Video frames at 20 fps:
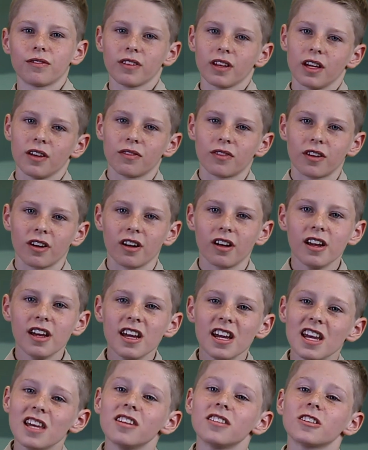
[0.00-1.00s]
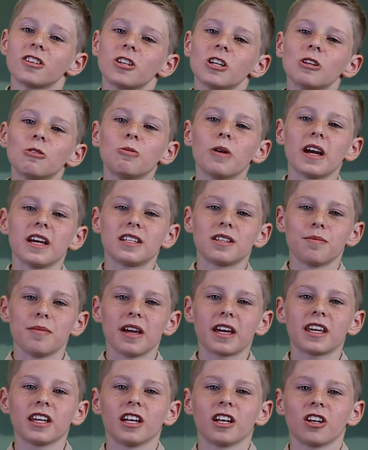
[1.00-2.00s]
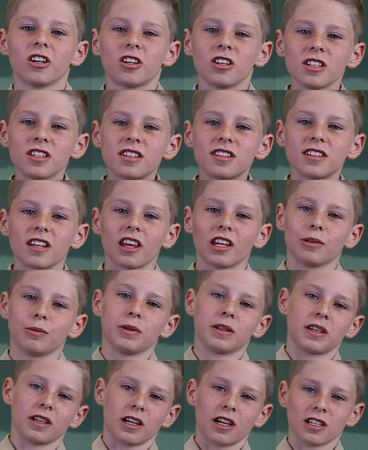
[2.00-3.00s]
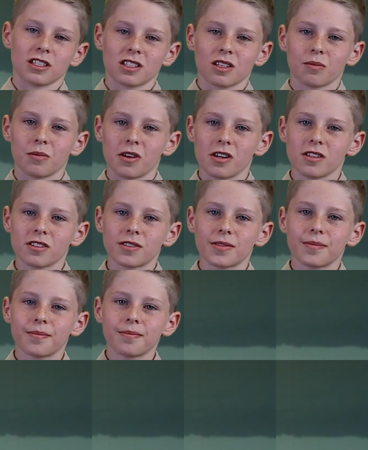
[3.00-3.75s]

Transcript: flavor is a good way to make it a good seller with the customers.